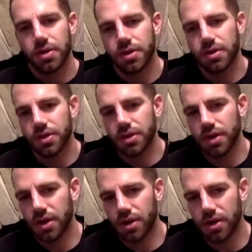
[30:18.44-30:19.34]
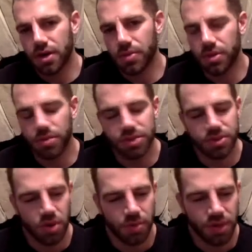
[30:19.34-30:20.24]
Yeah, I must
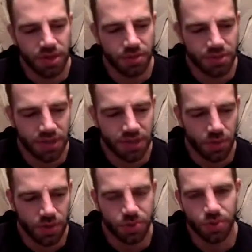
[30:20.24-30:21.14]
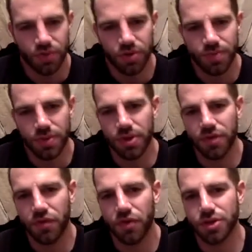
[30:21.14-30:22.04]
admit, I made the mistake once with when I
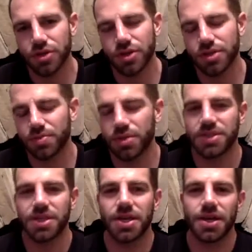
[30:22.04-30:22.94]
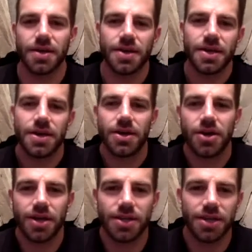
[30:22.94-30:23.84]
first started PTing,
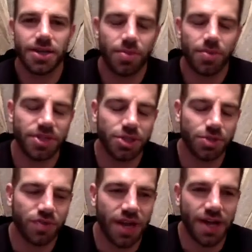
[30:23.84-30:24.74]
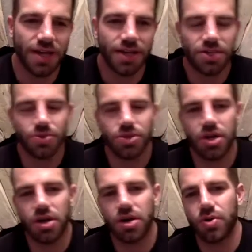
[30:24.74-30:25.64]
I did a couple of sessions with a lady and she was like,
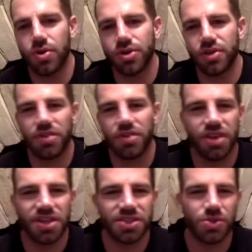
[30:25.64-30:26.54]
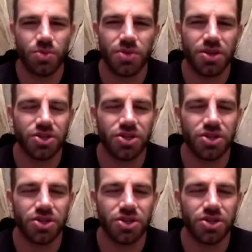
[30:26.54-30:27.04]
oh, I don't really think it's doing much.